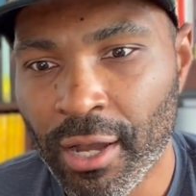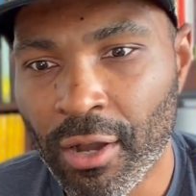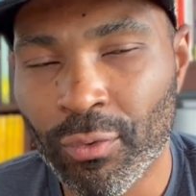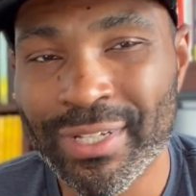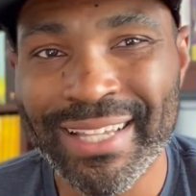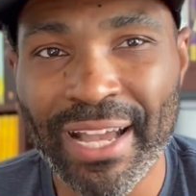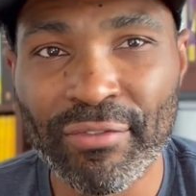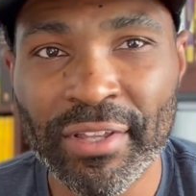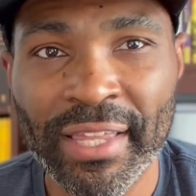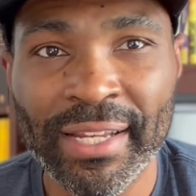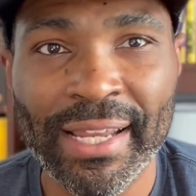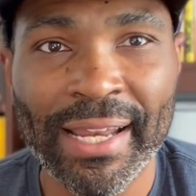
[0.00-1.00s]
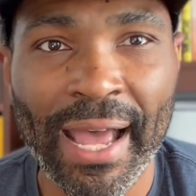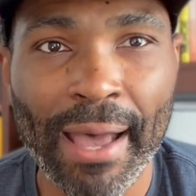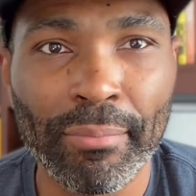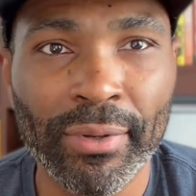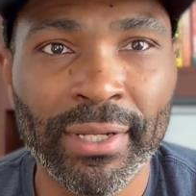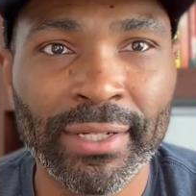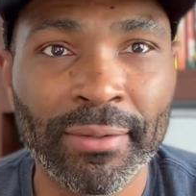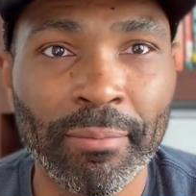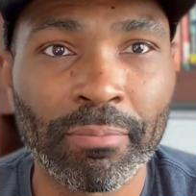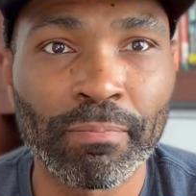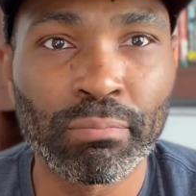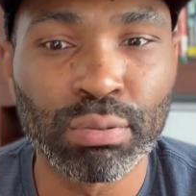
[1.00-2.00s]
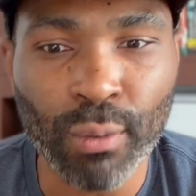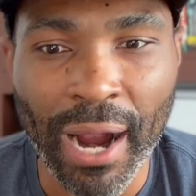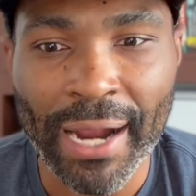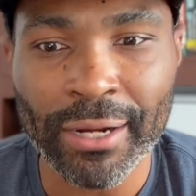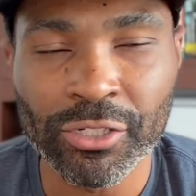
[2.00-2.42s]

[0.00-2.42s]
was everything that happened prior